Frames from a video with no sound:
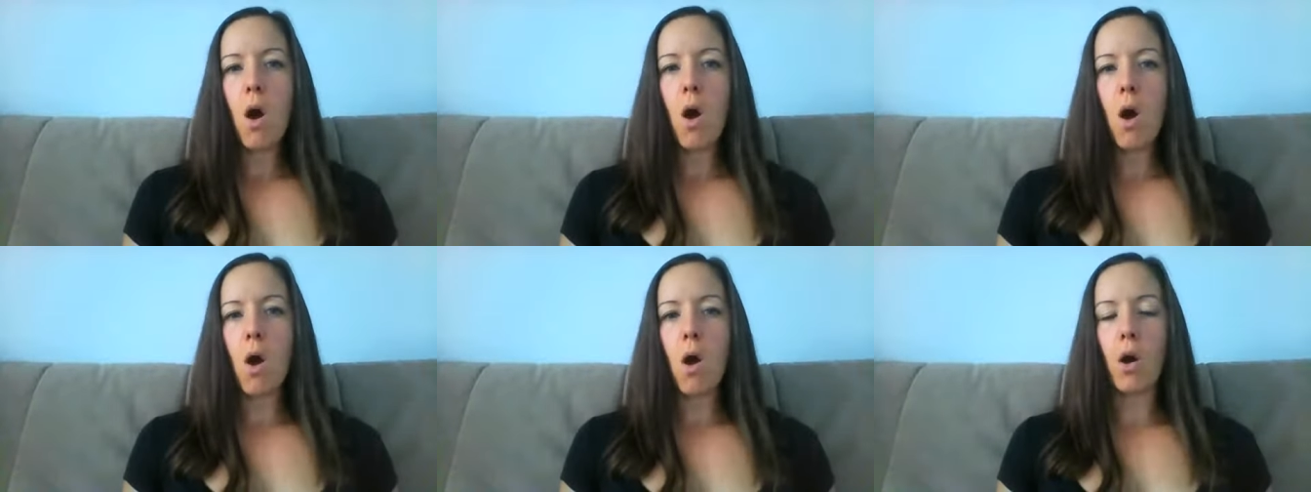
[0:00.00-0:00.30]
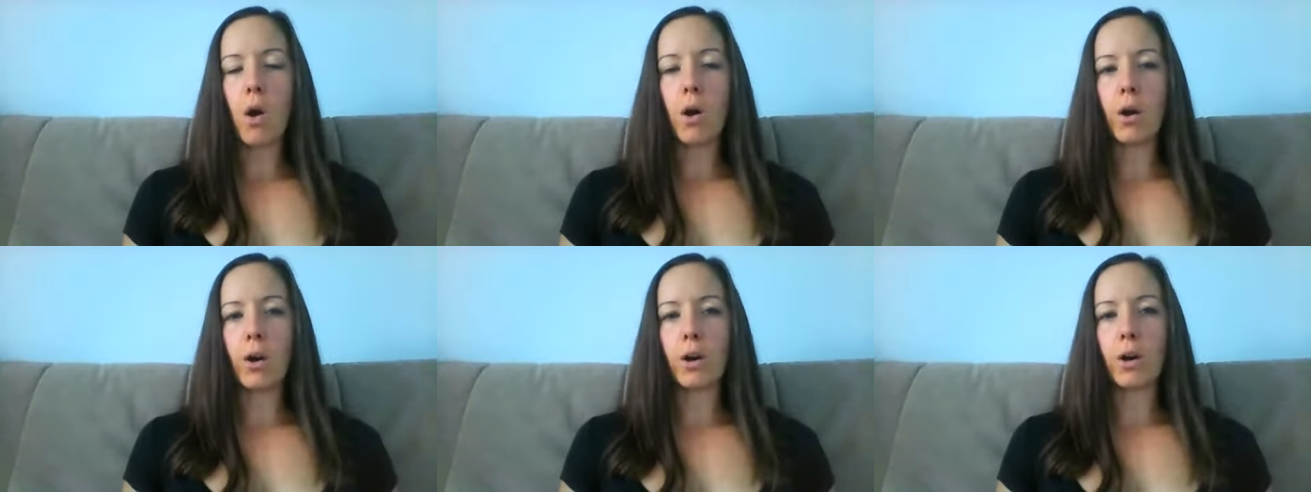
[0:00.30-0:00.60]

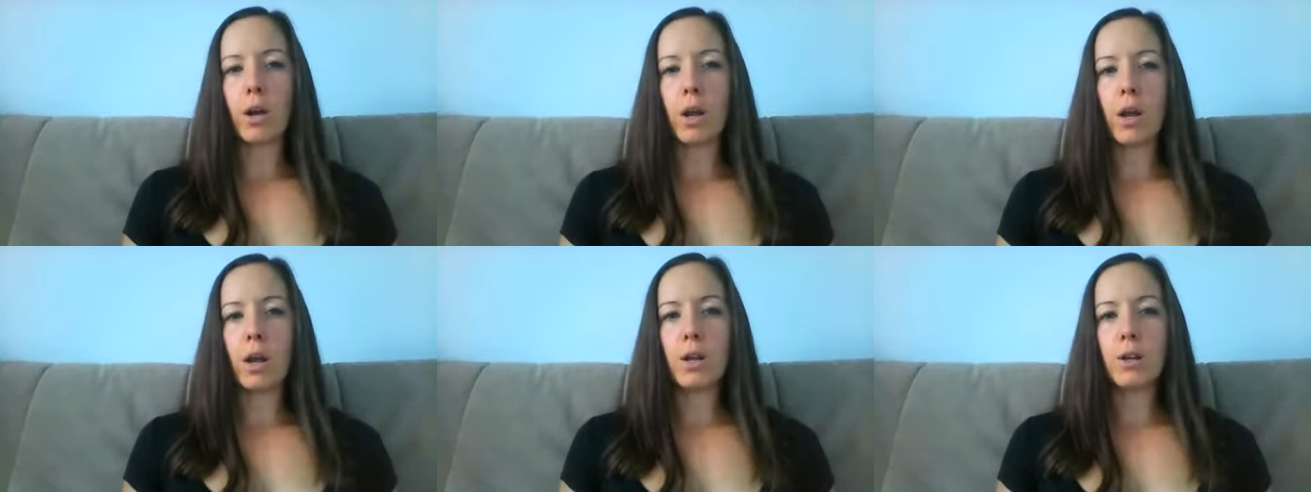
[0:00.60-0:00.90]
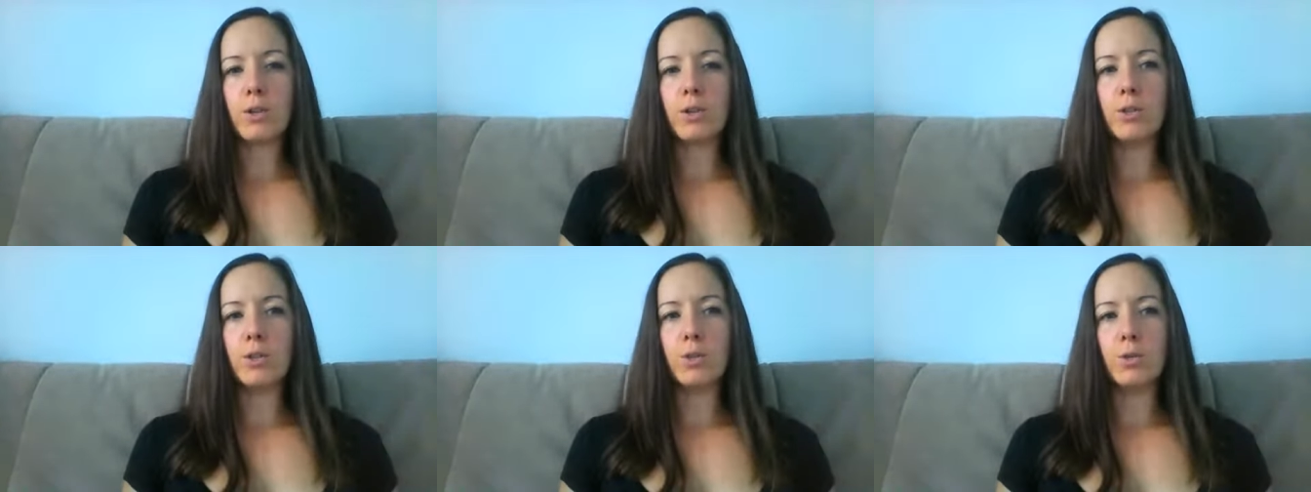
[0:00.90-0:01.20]
are
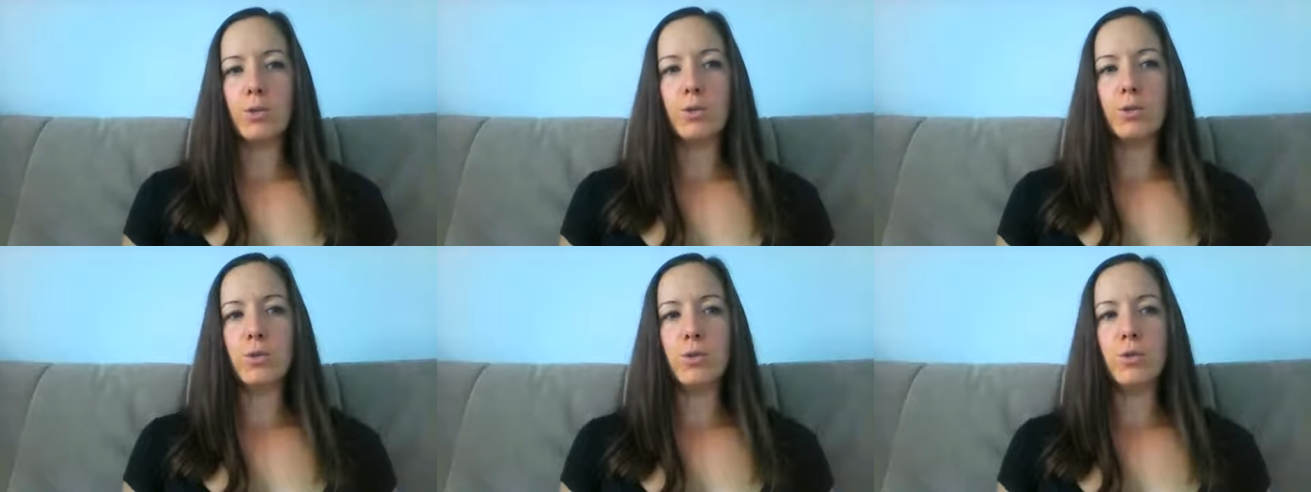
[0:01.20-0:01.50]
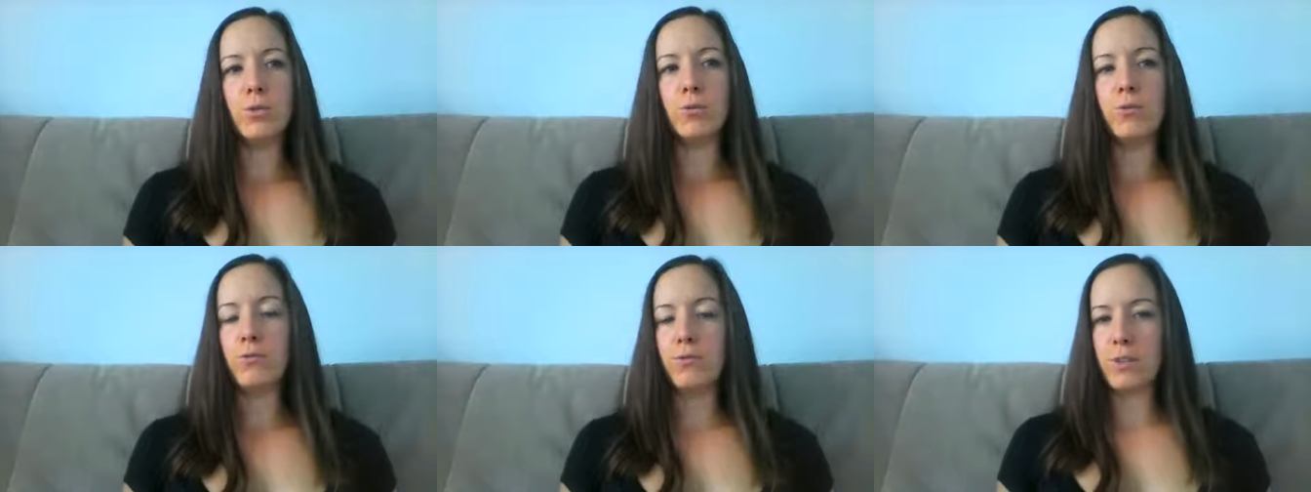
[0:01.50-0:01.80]
due
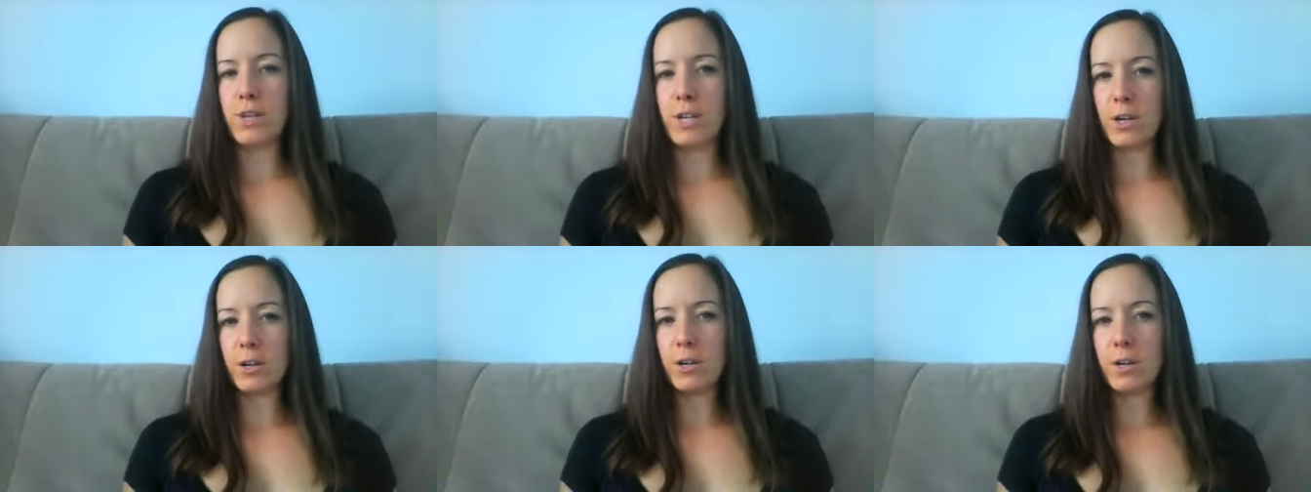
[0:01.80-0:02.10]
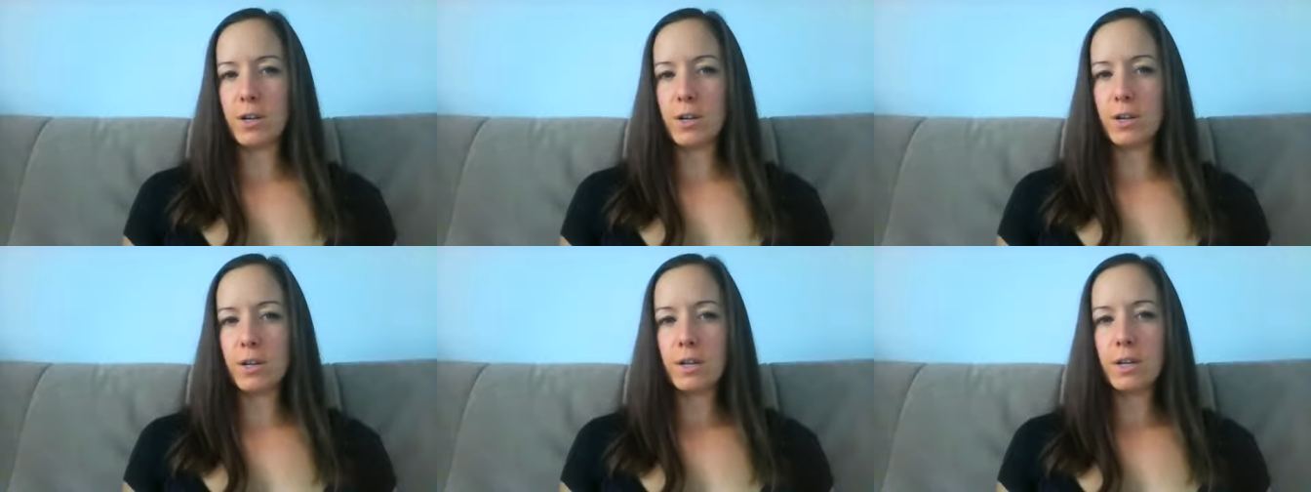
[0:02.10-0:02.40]
to
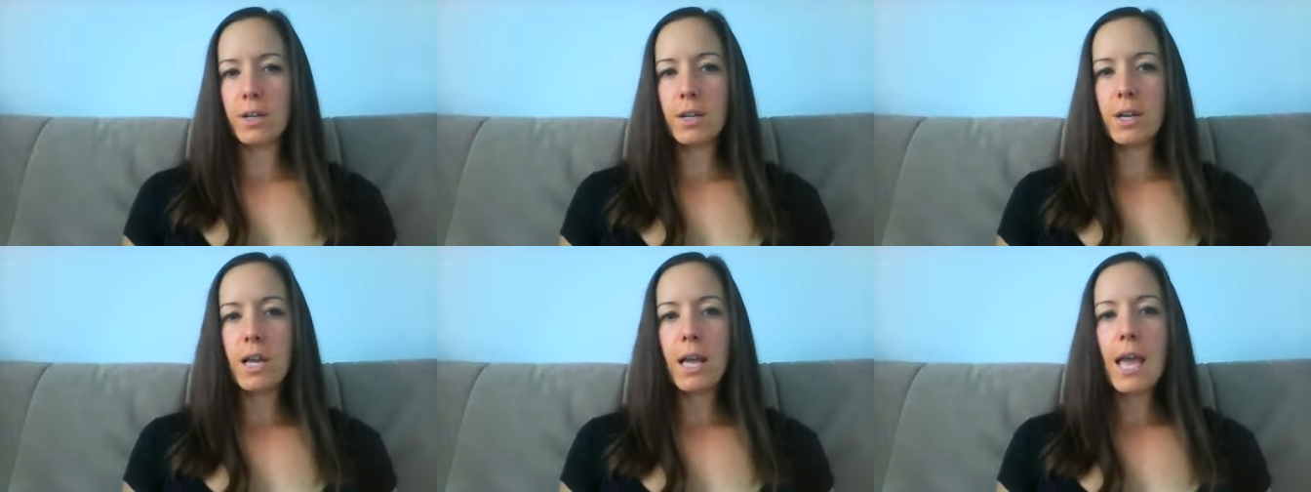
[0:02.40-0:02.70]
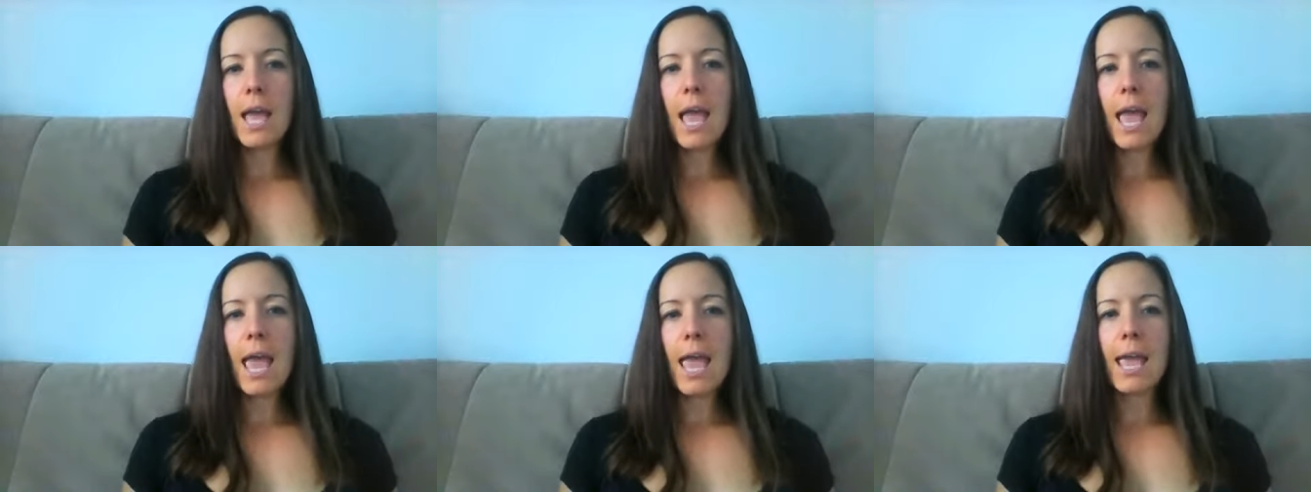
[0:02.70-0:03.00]
fear
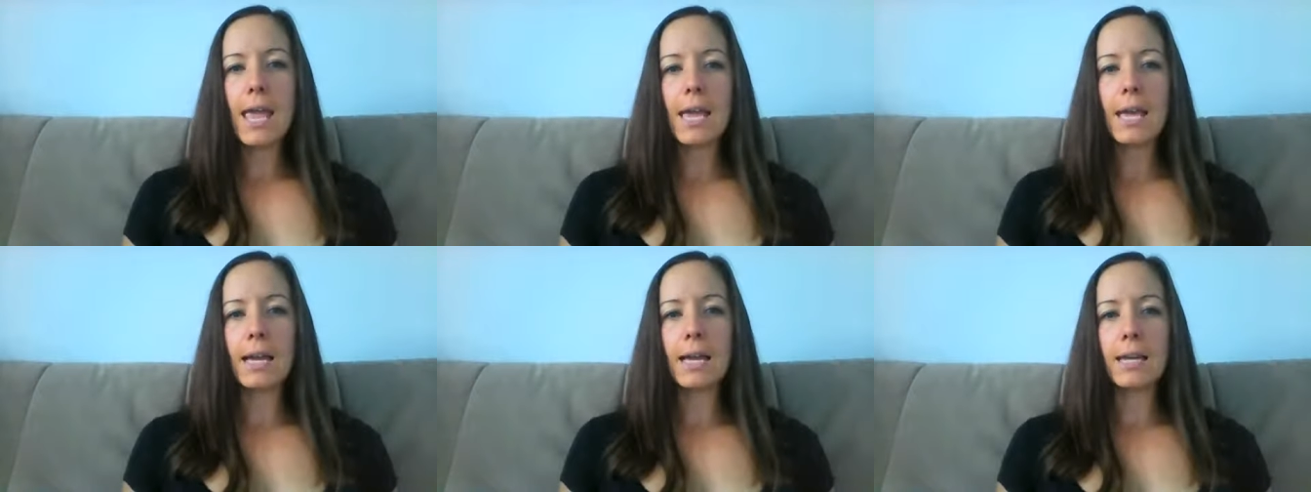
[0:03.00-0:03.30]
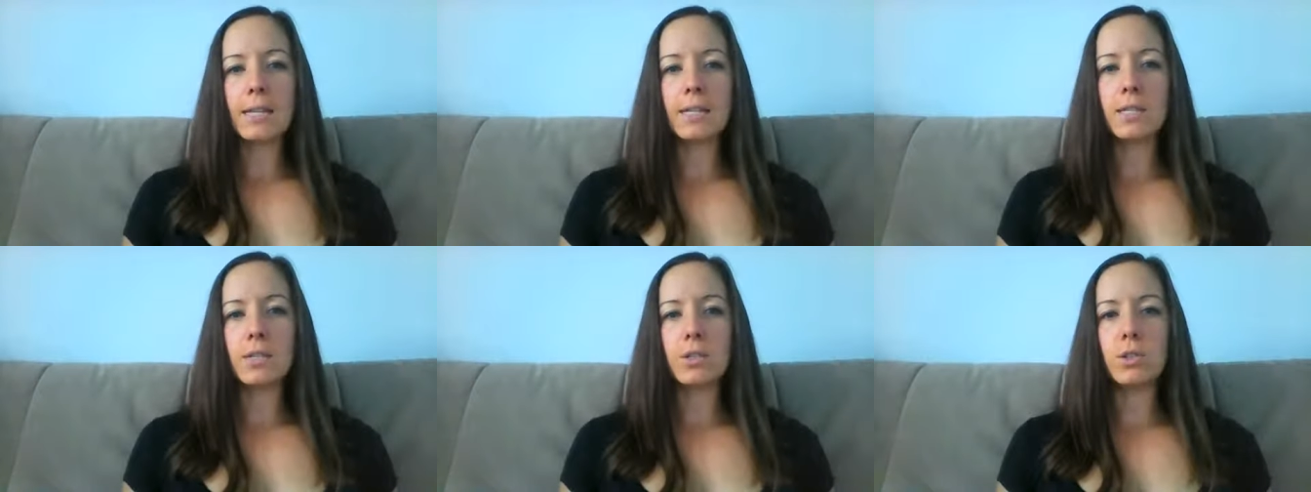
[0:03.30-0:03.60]

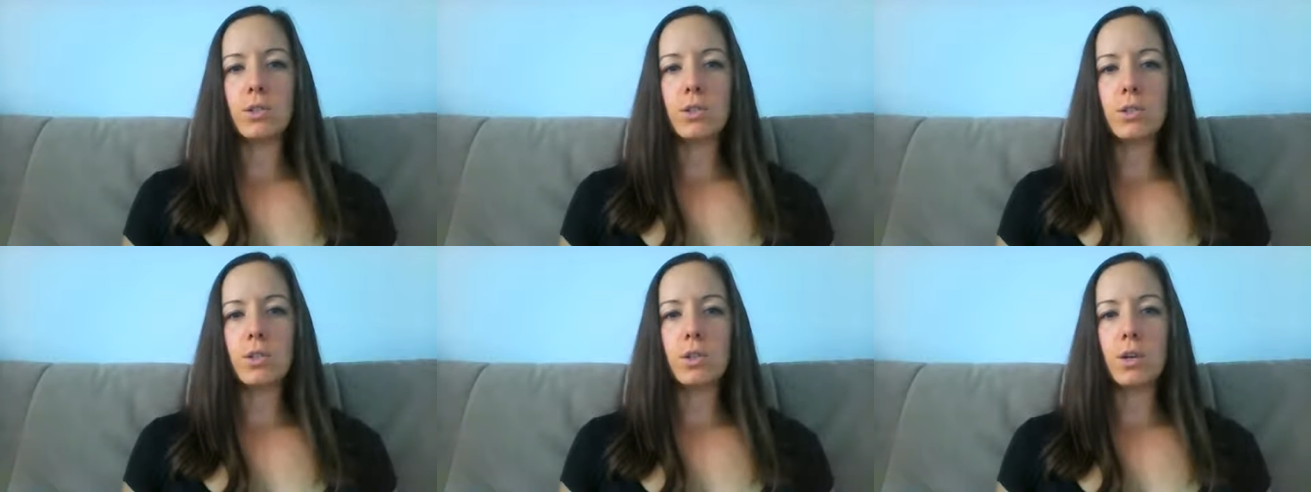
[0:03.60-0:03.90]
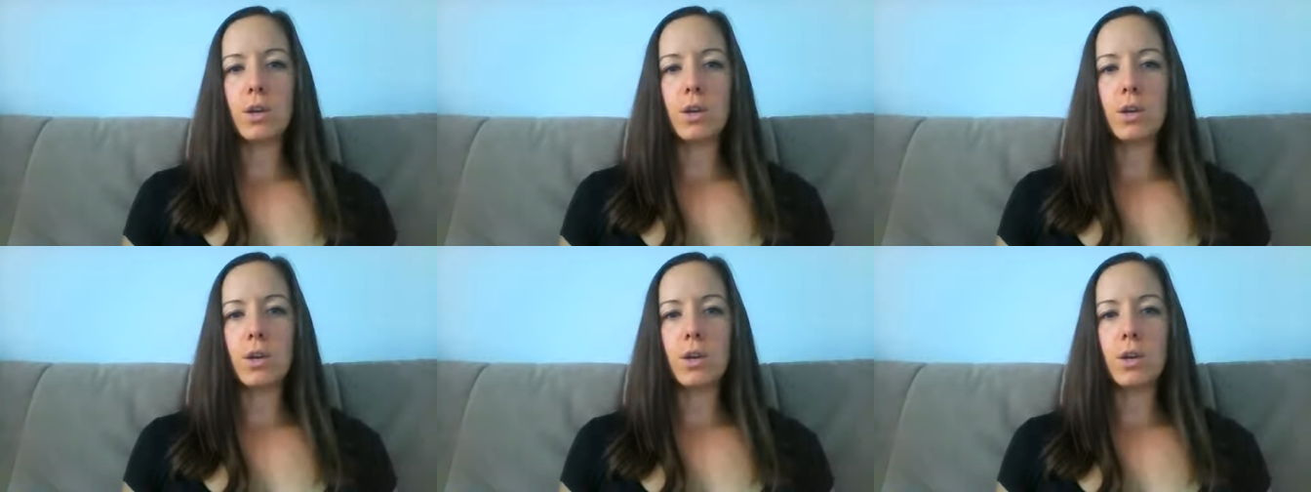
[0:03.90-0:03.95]
and